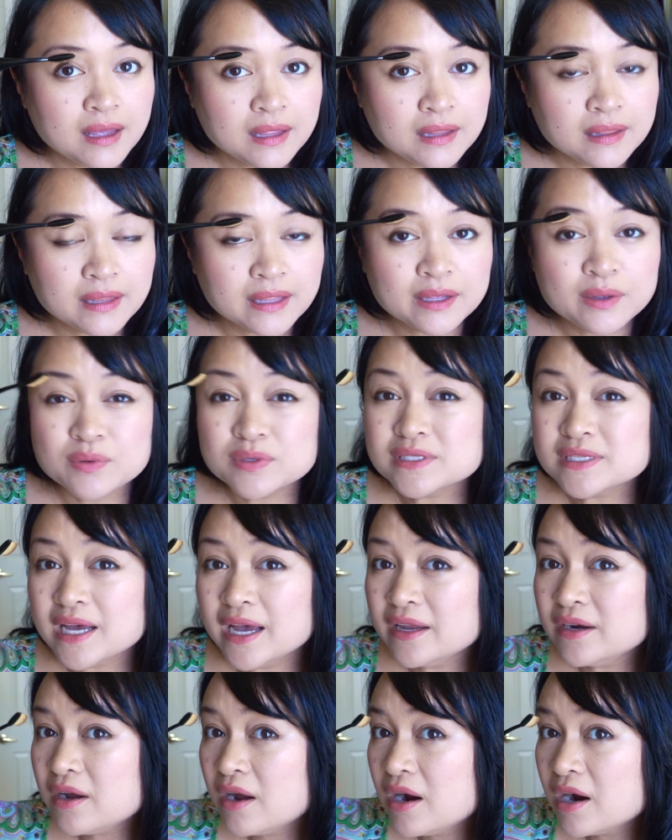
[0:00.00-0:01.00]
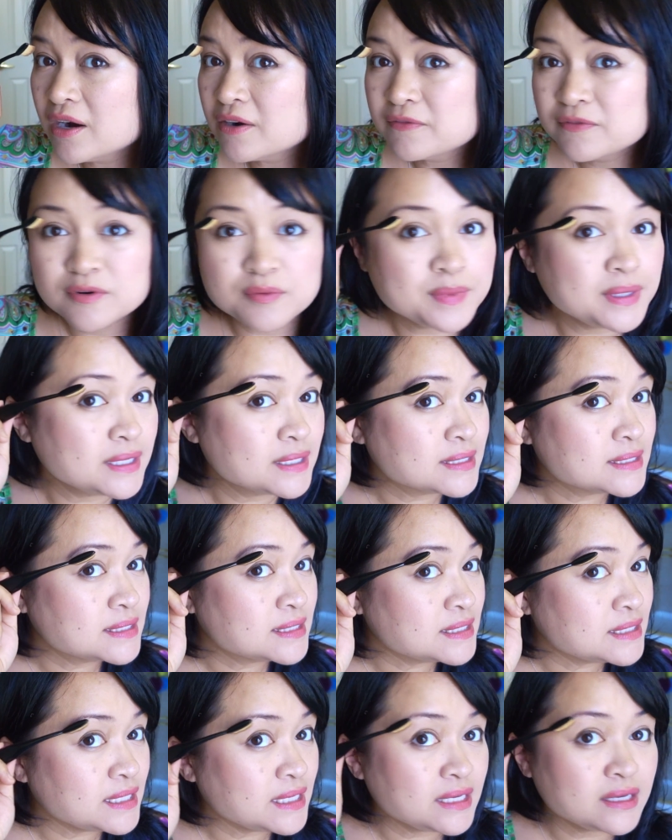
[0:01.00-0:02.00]
like it was kind of hard for me to
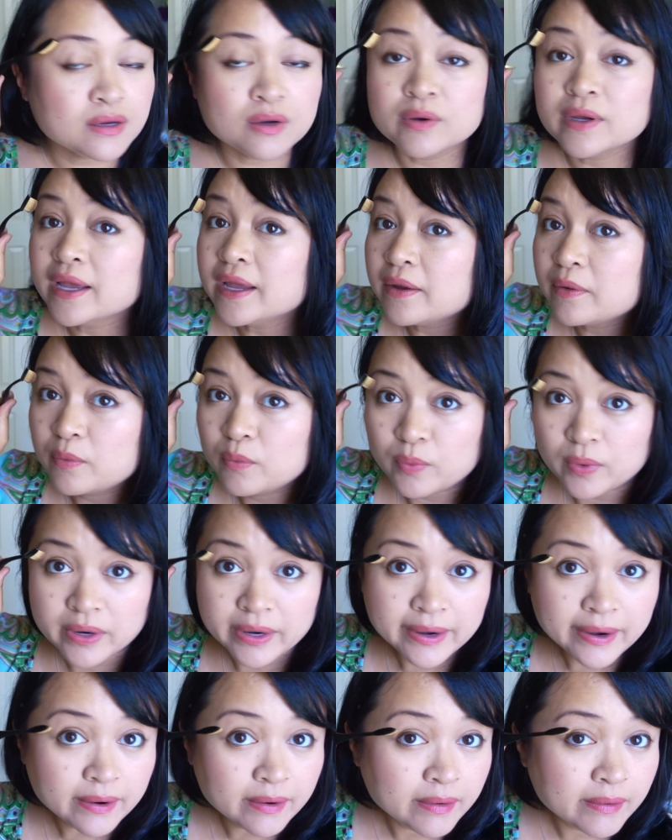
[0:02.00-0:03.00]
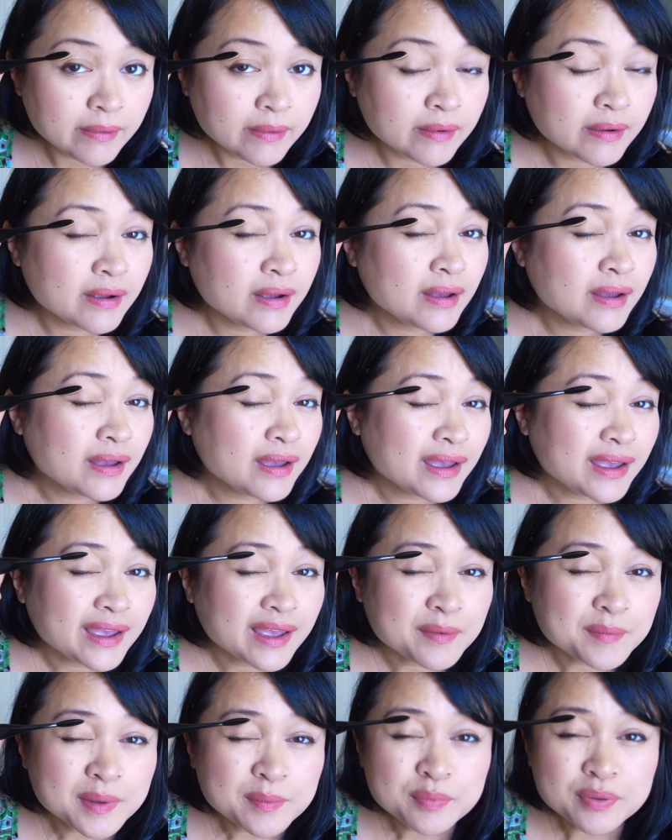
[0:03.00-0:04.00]
see, okay, where
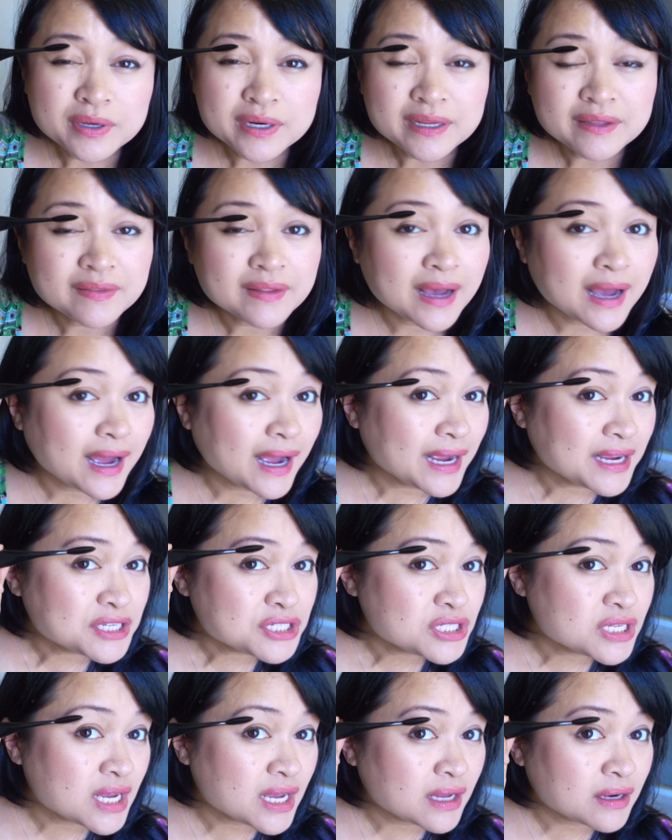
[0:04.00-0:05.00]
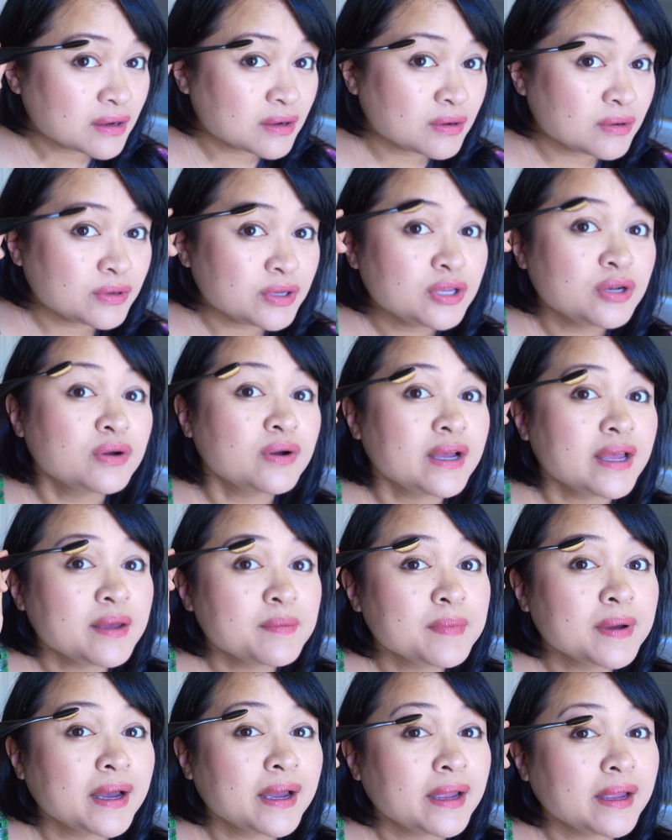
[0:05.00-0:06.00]
am I putting the eyeshadow? You know,
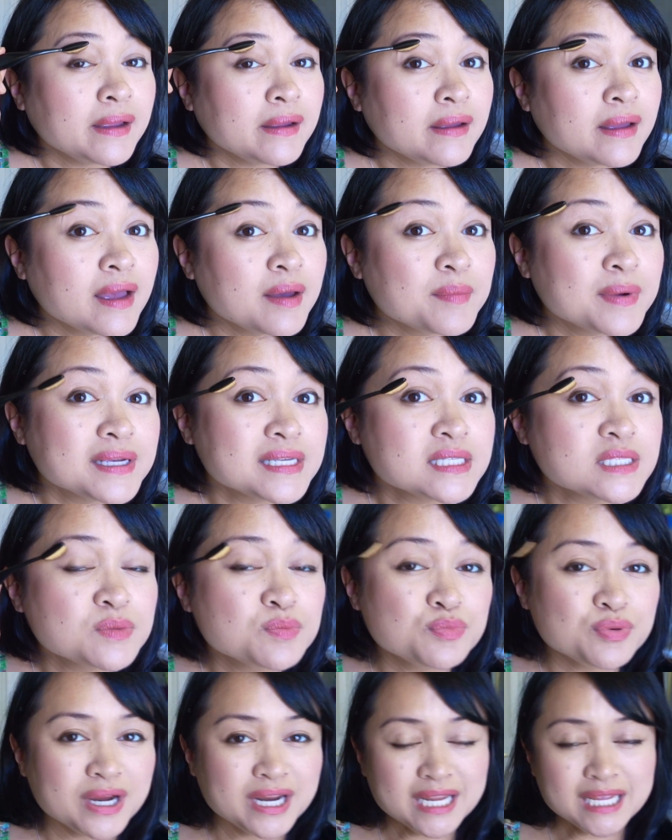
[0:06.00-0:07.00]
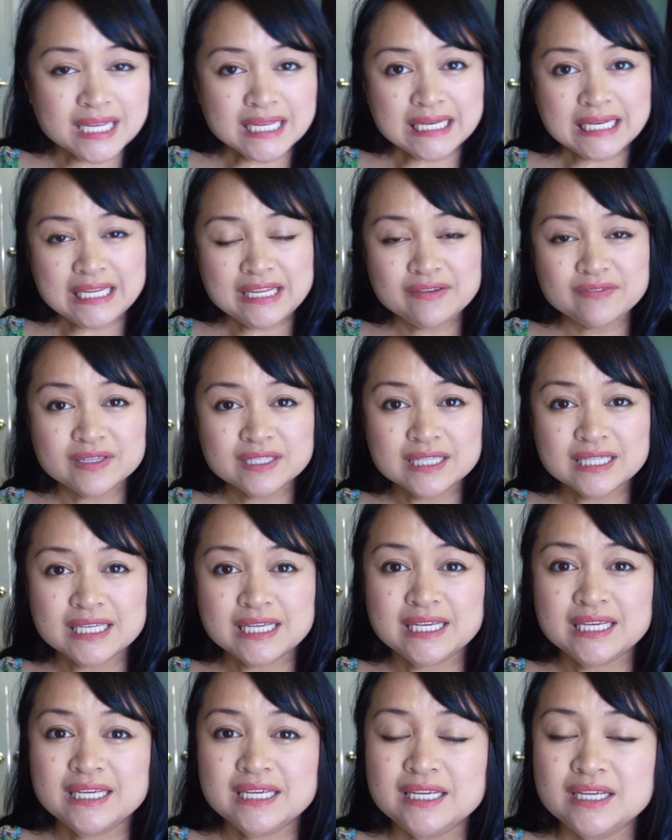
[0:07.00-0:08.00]
am I spreading it
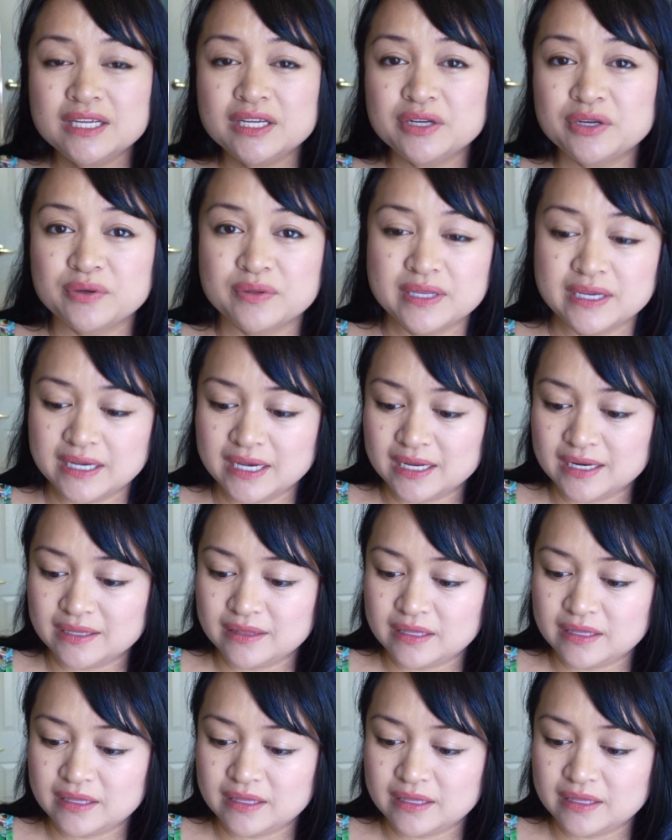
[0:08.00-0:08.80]
evenly? You know, that kind of